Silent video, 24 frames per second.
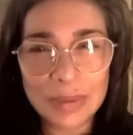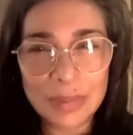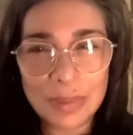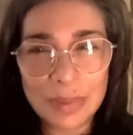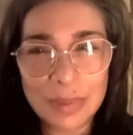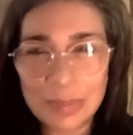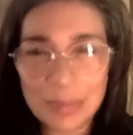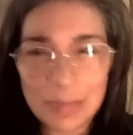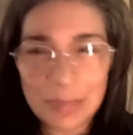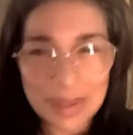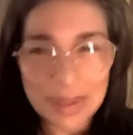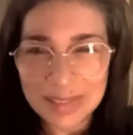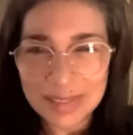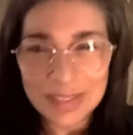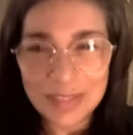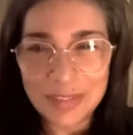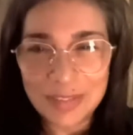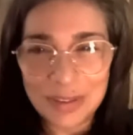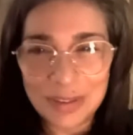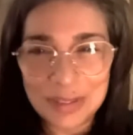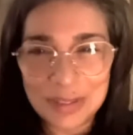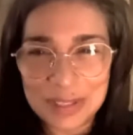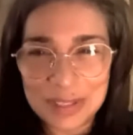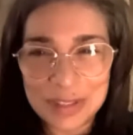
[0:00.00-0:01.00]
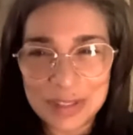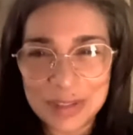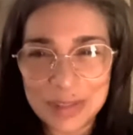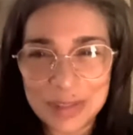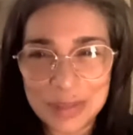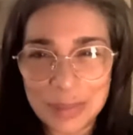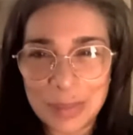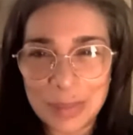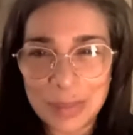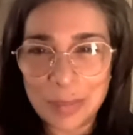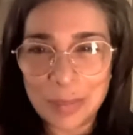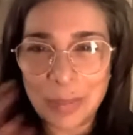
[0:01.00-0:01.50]
but might have only
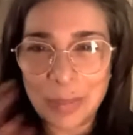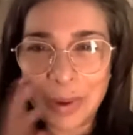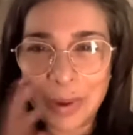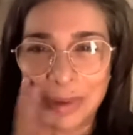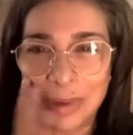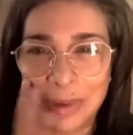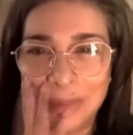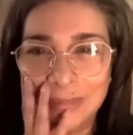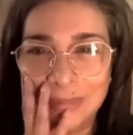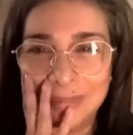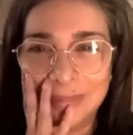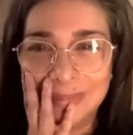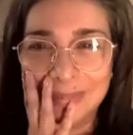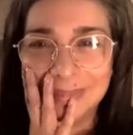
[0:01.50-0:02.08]
just been 1.